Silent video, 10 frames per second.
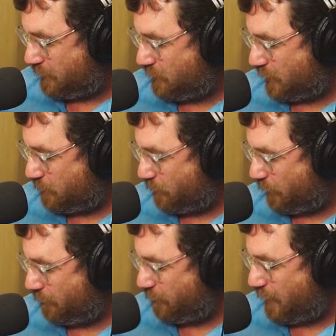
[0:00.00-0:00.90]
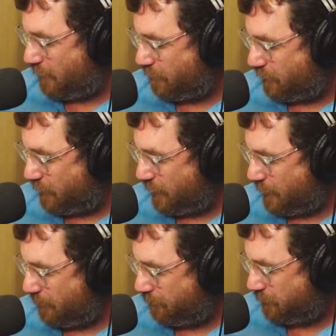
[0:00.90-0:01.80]
It's
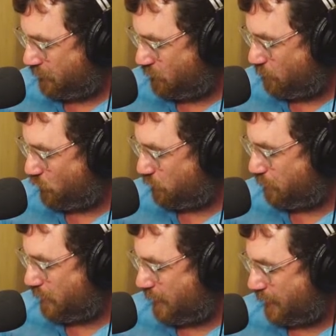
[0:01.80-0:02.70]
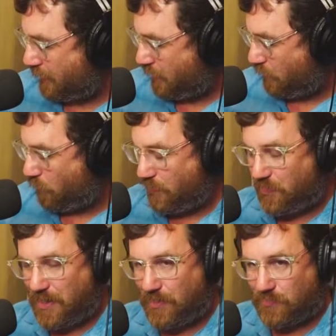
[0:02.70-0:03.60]
6.53. So we're multiplying
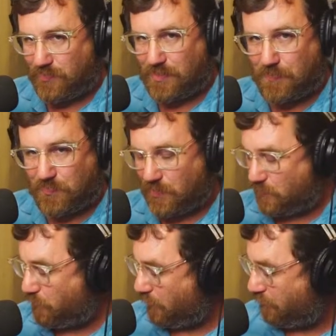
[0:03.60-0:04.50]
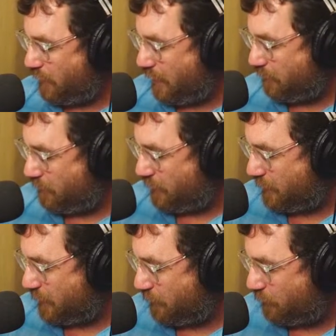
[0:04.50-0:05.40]
1,000 times
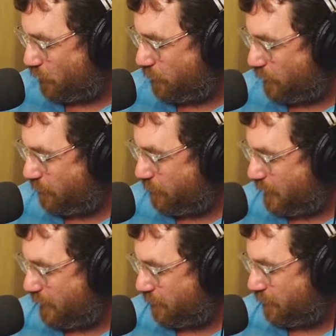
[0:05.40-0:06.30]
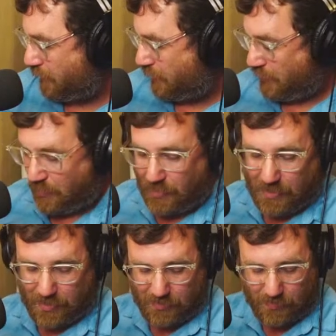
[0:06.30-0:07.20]
6.53 times 4.5.
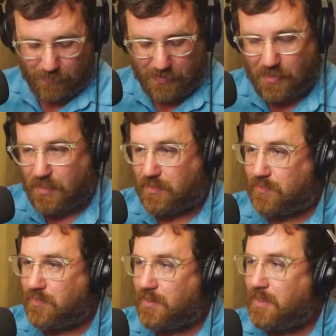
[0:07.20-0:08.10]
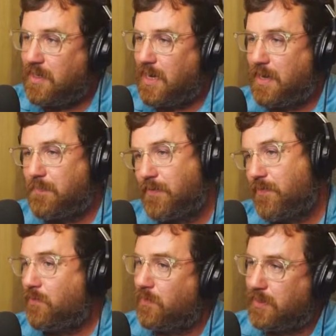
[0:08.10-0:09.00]
And uh, because I have my
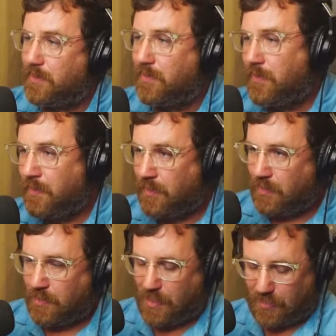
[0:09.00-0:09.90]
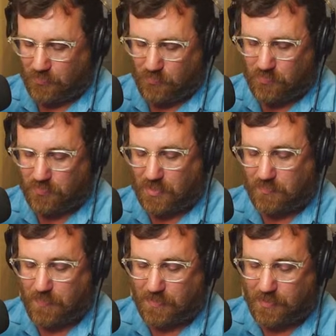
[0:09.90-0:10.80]
phone right here, I can use this
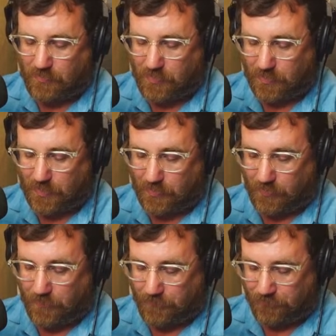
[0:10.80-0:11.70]
as my calculator.